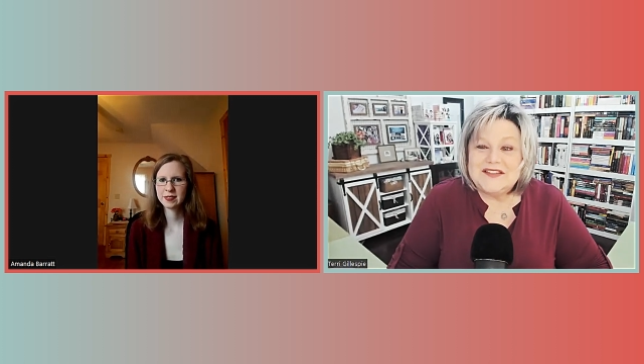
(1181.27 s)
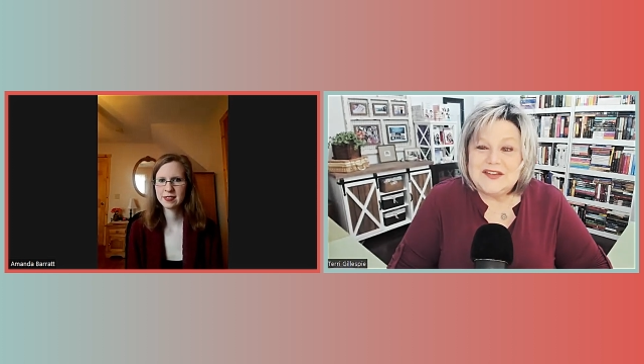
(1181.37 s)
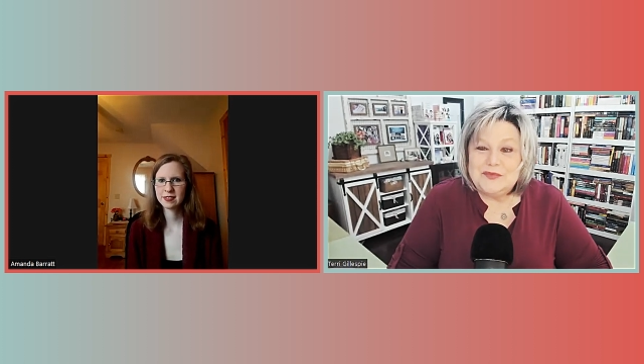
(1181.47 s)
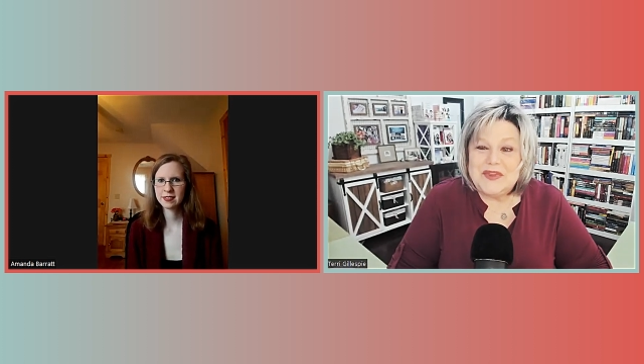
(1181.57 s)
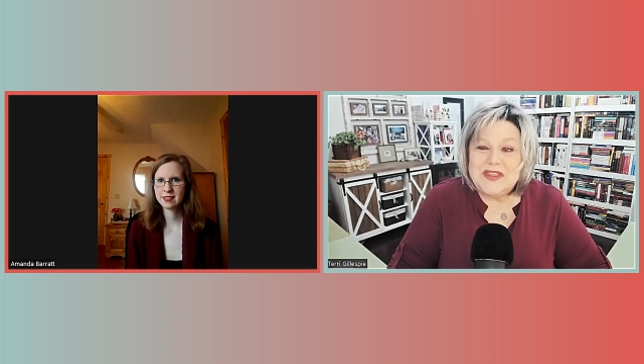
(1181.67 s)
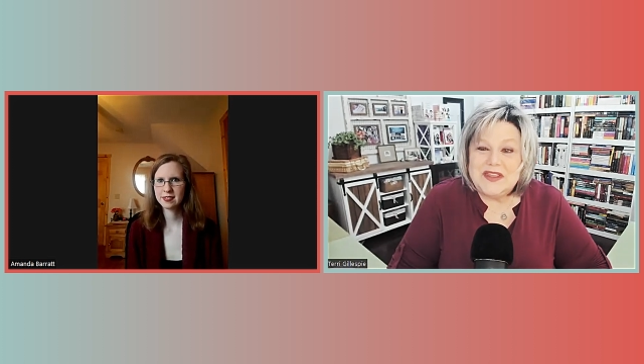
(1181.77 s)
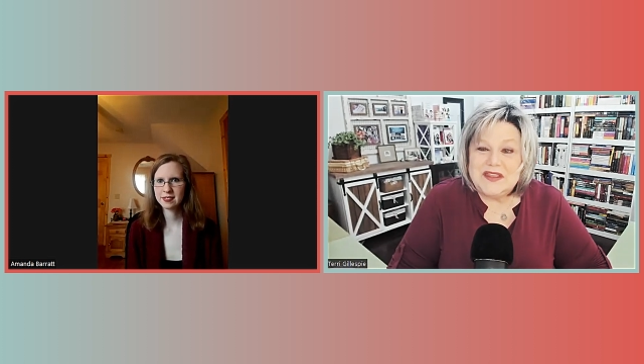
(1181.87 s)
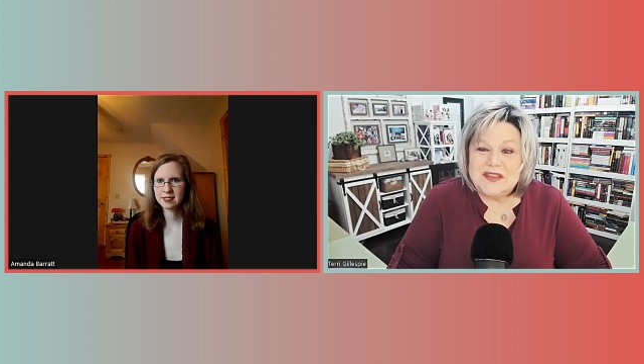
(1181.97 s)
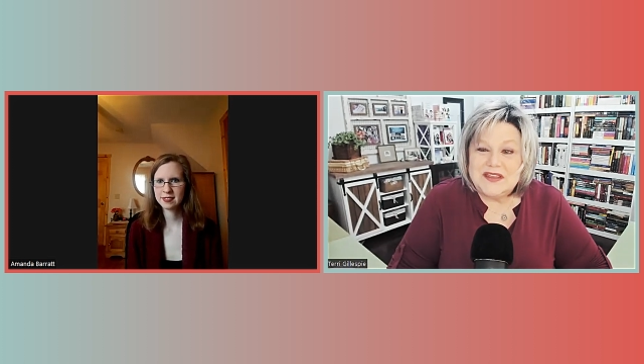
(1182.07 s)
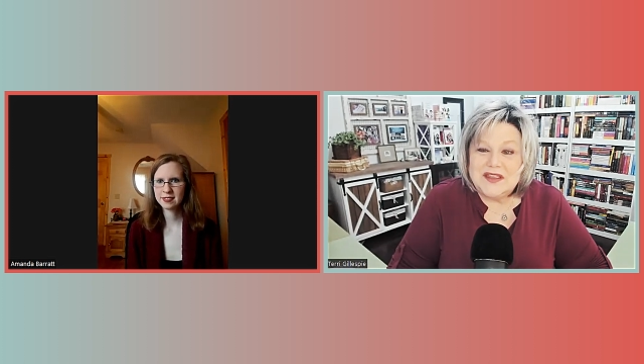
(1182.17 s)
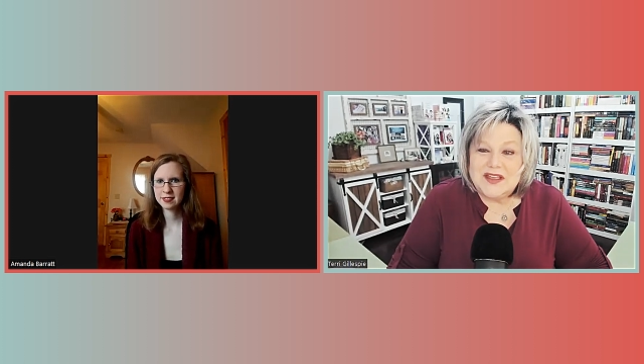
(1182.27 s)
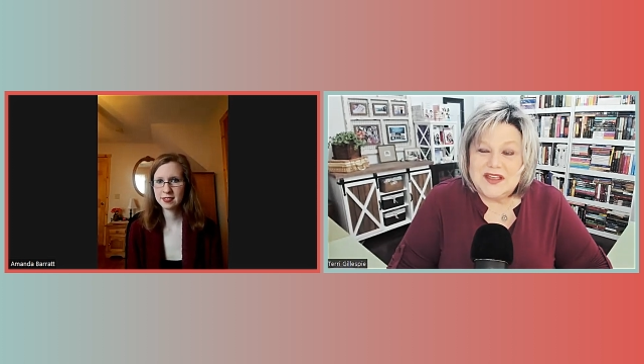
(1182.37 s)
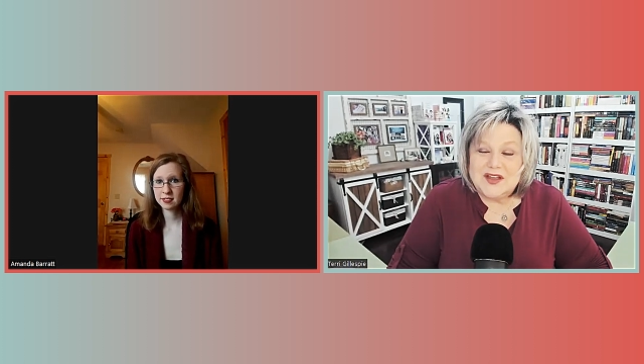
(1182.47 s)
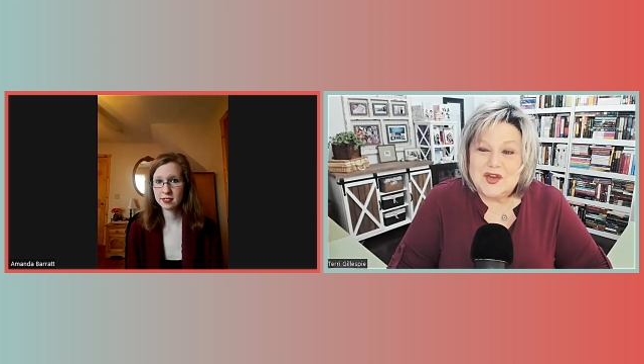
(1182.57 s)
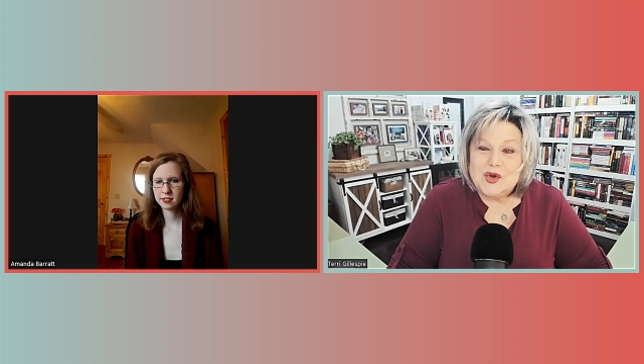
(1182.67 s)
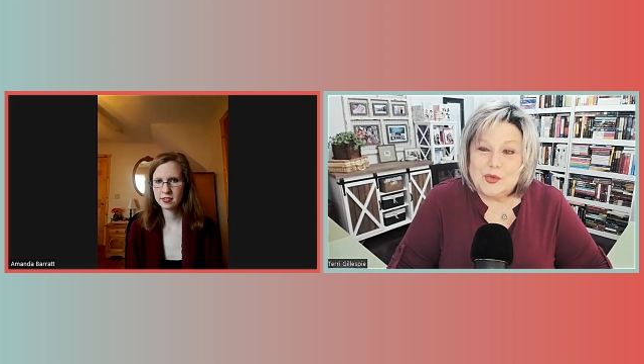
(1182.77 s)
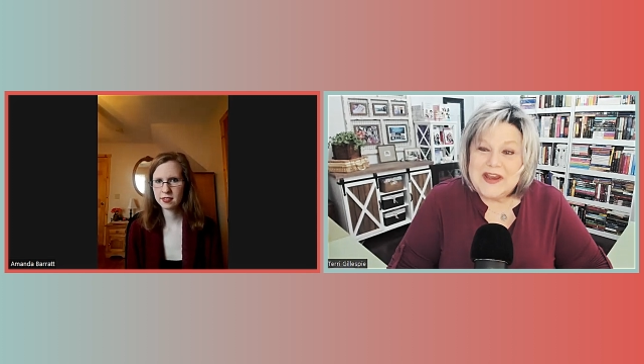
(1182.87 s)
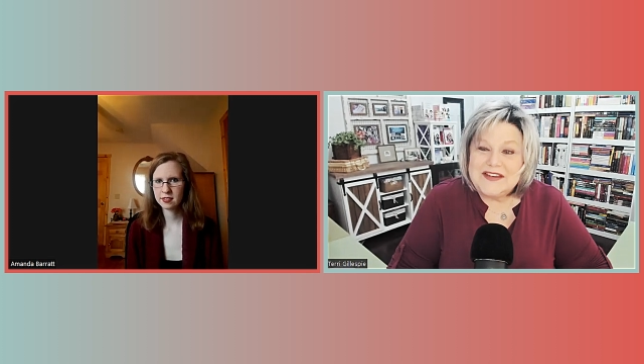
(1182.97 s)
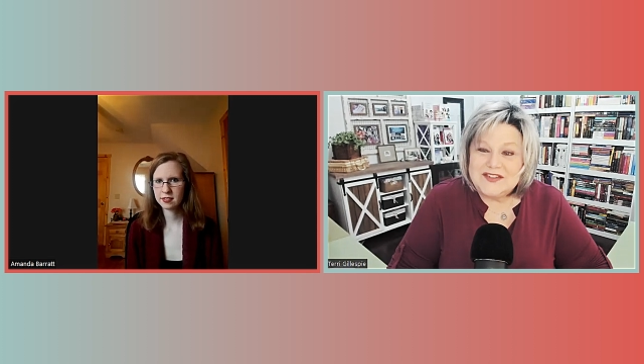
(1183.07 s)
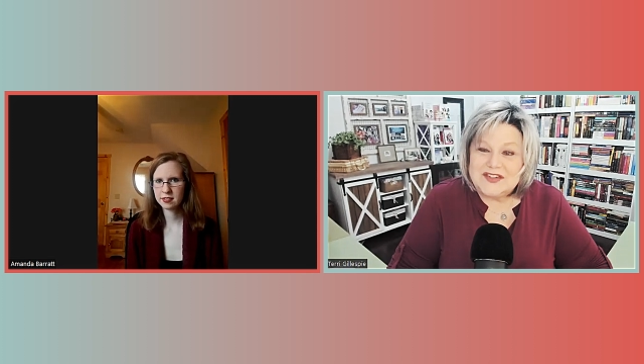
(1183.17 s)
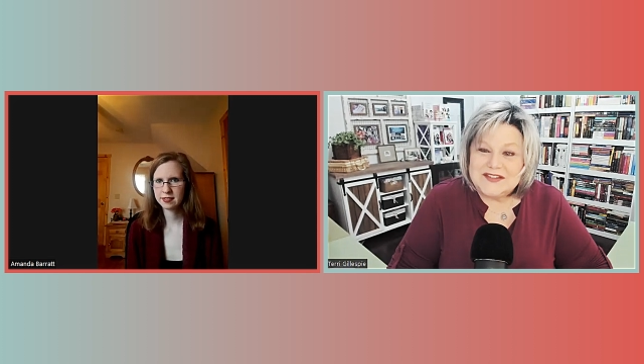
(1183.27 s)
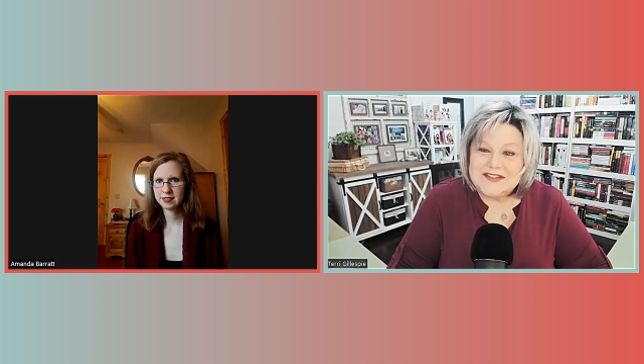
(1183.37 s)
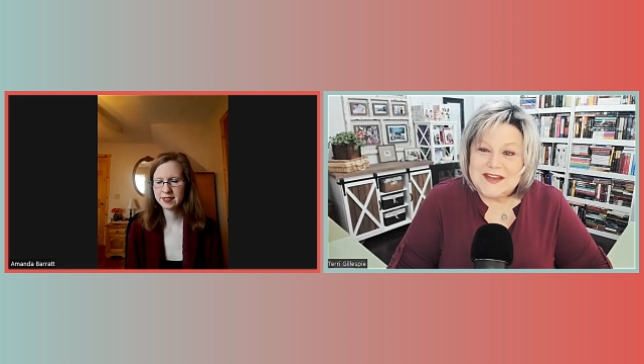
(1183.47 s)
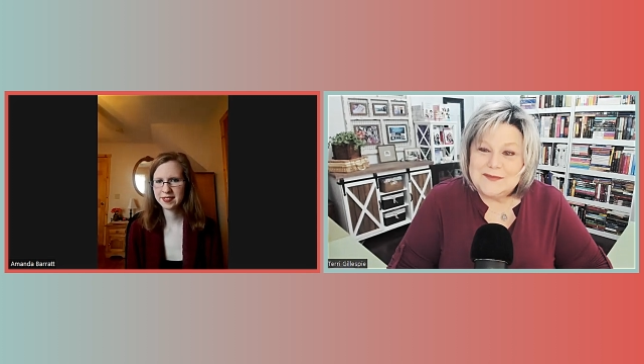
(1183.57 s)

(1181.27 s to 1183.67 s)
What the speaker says: to be courageous?